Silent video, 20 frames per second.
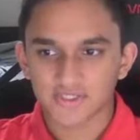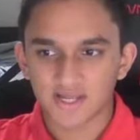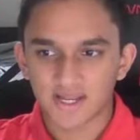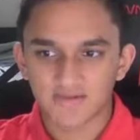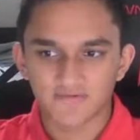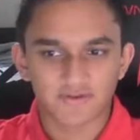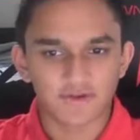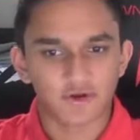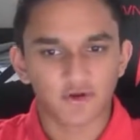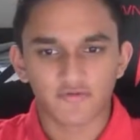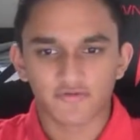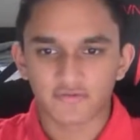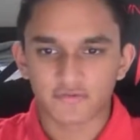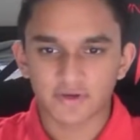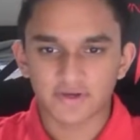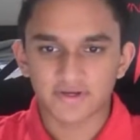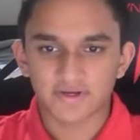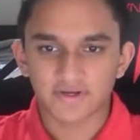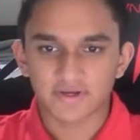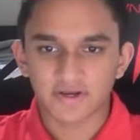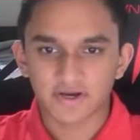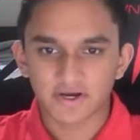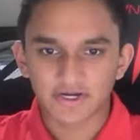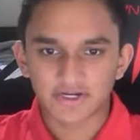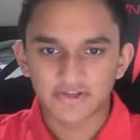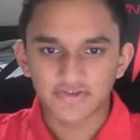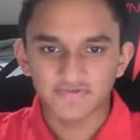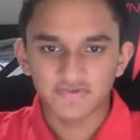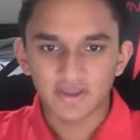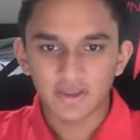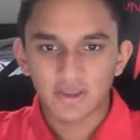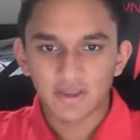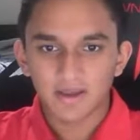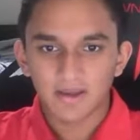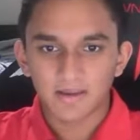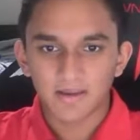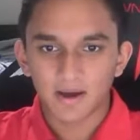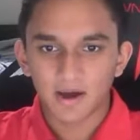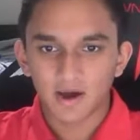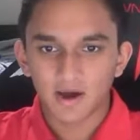kind of an overrated narrative.
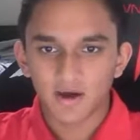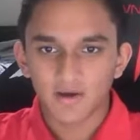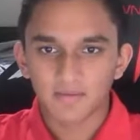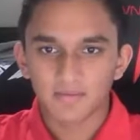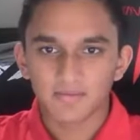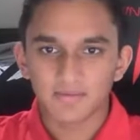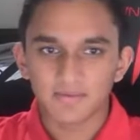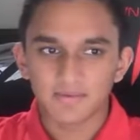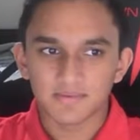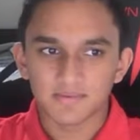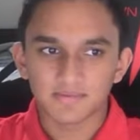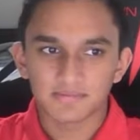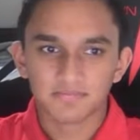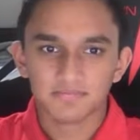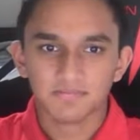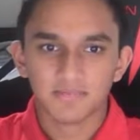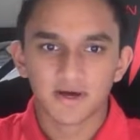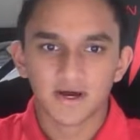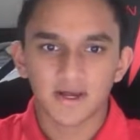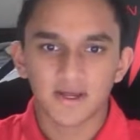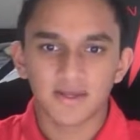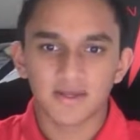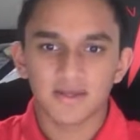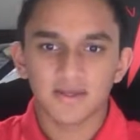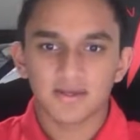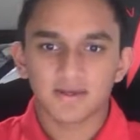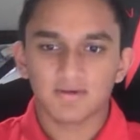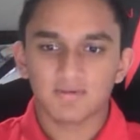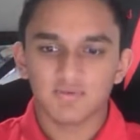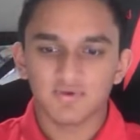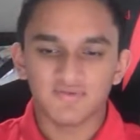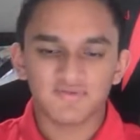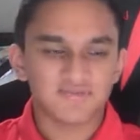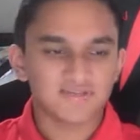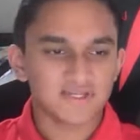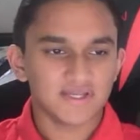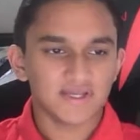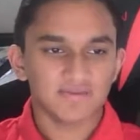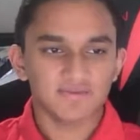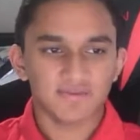But we've
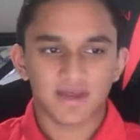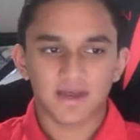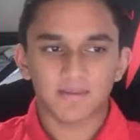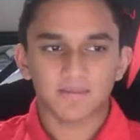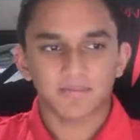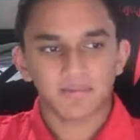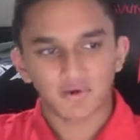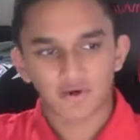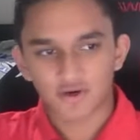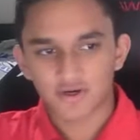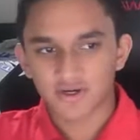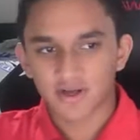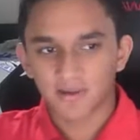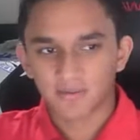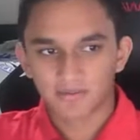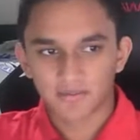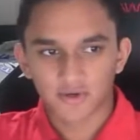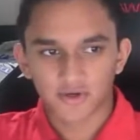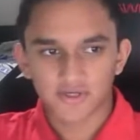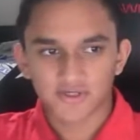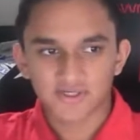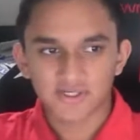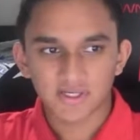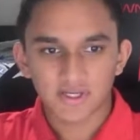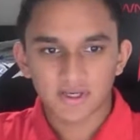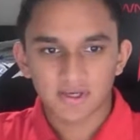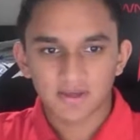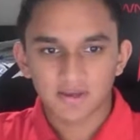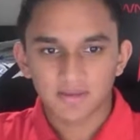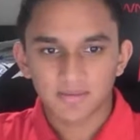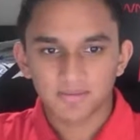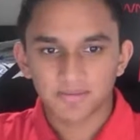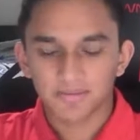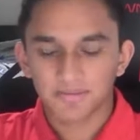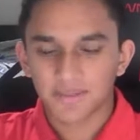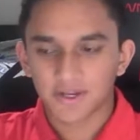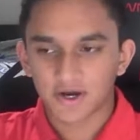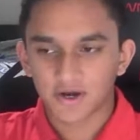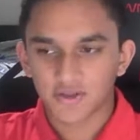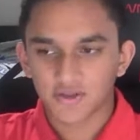seen that per numbers,
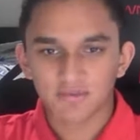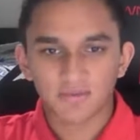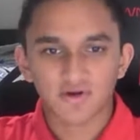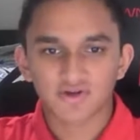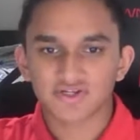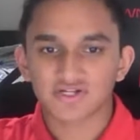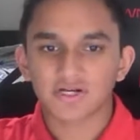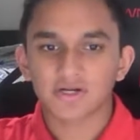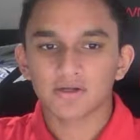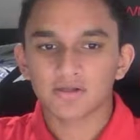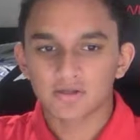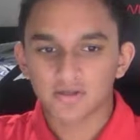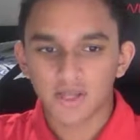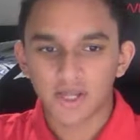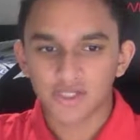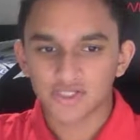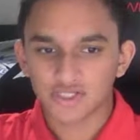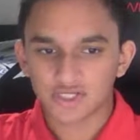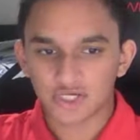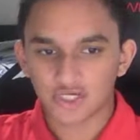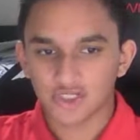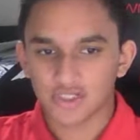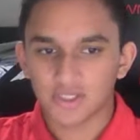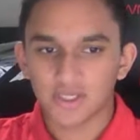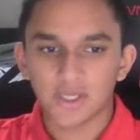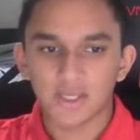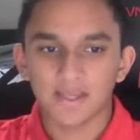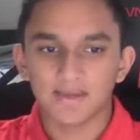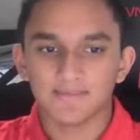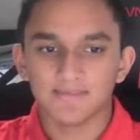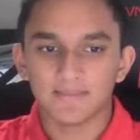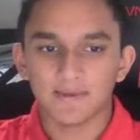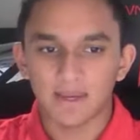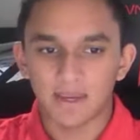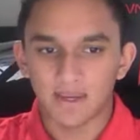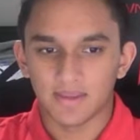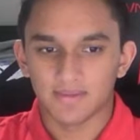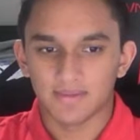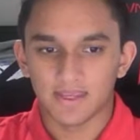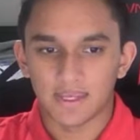they're the most clutch team
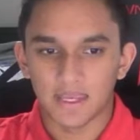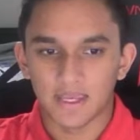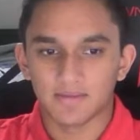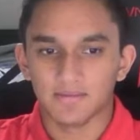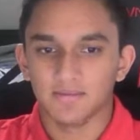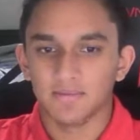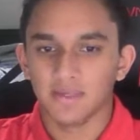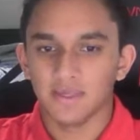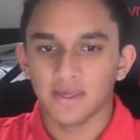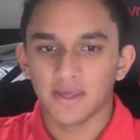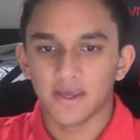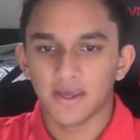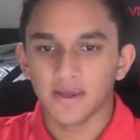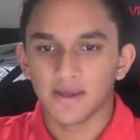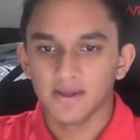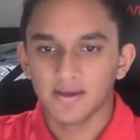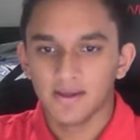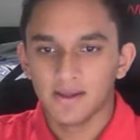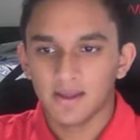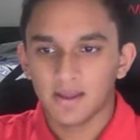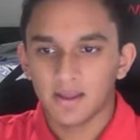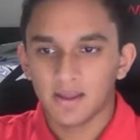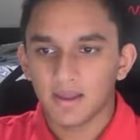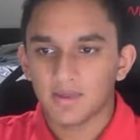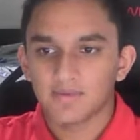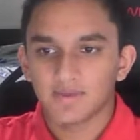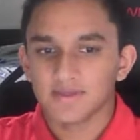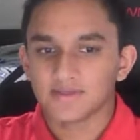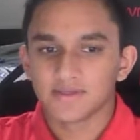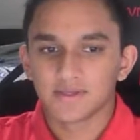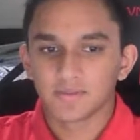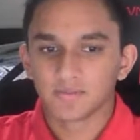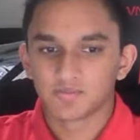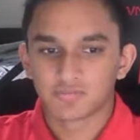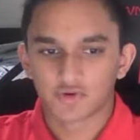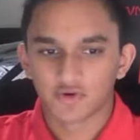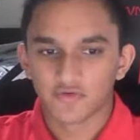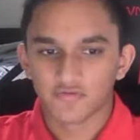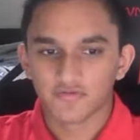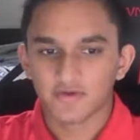in the NBA, and they didn't
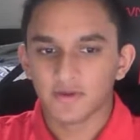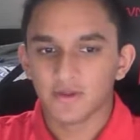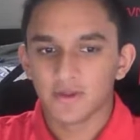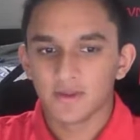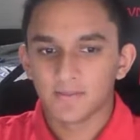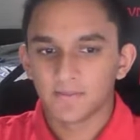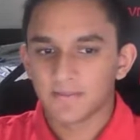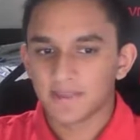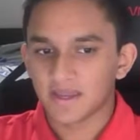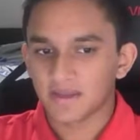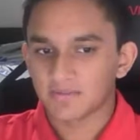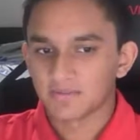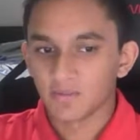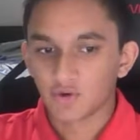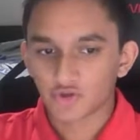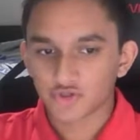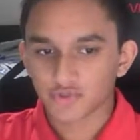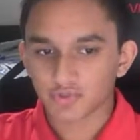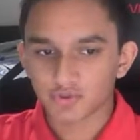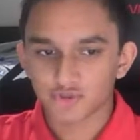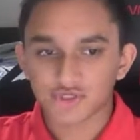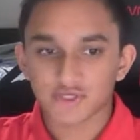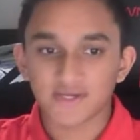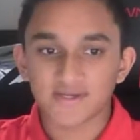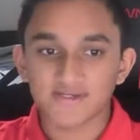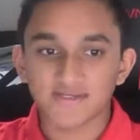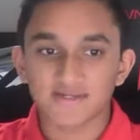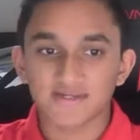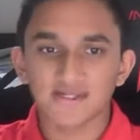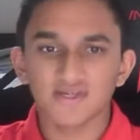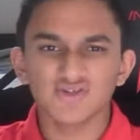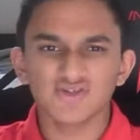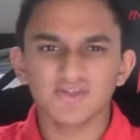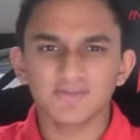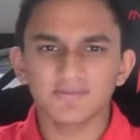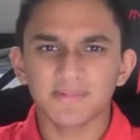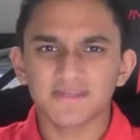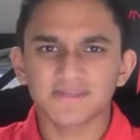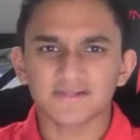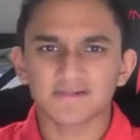prove it. They had multiple chances.
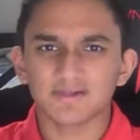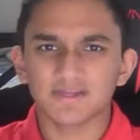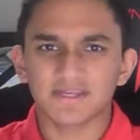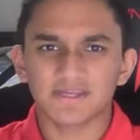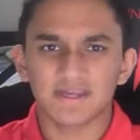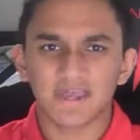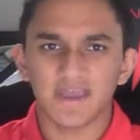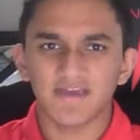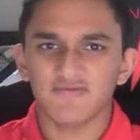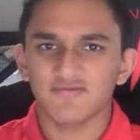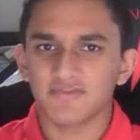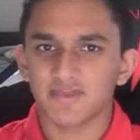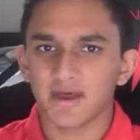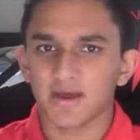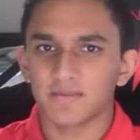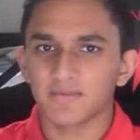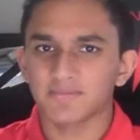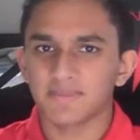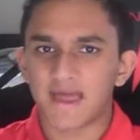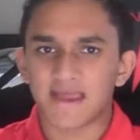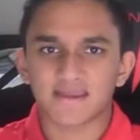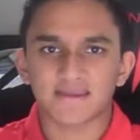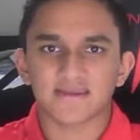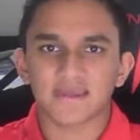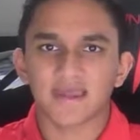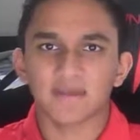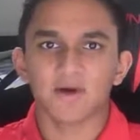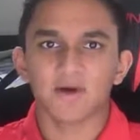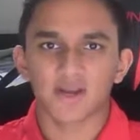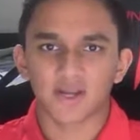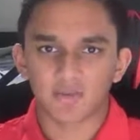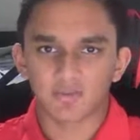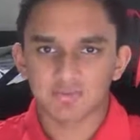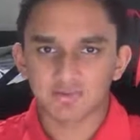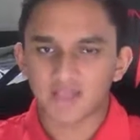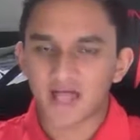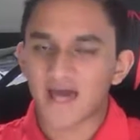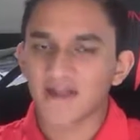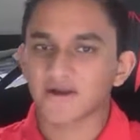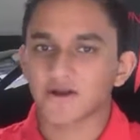Houston basically gave them that game on a
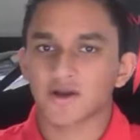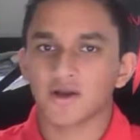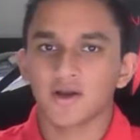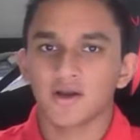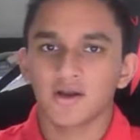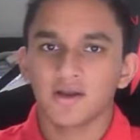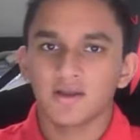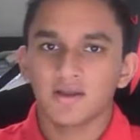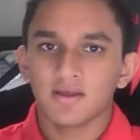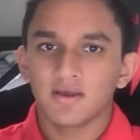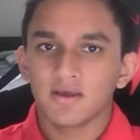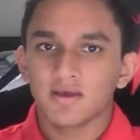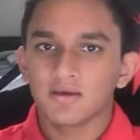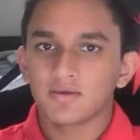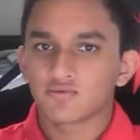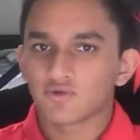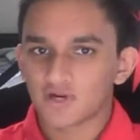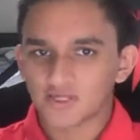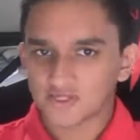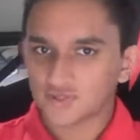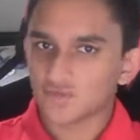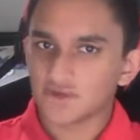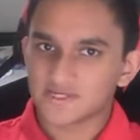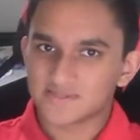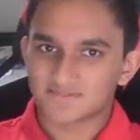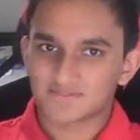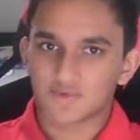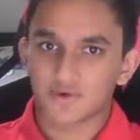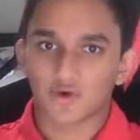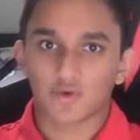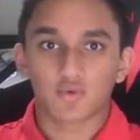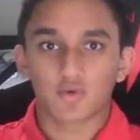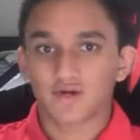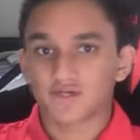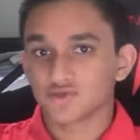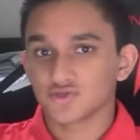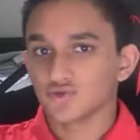platter. Russell Westbrook